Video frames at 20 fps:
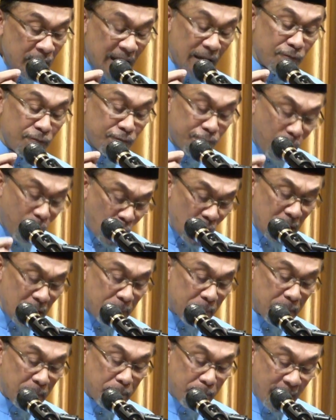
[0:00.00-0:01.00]
and
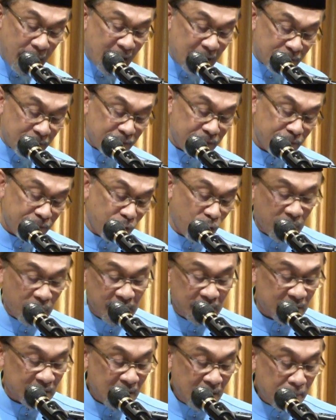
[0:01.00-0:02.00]
fully prepared for
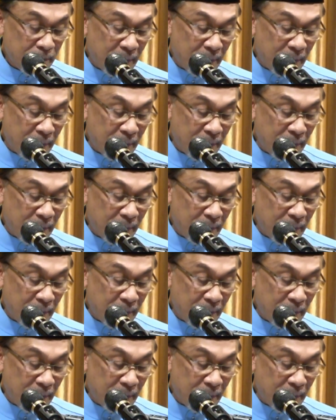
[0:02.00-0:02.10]
it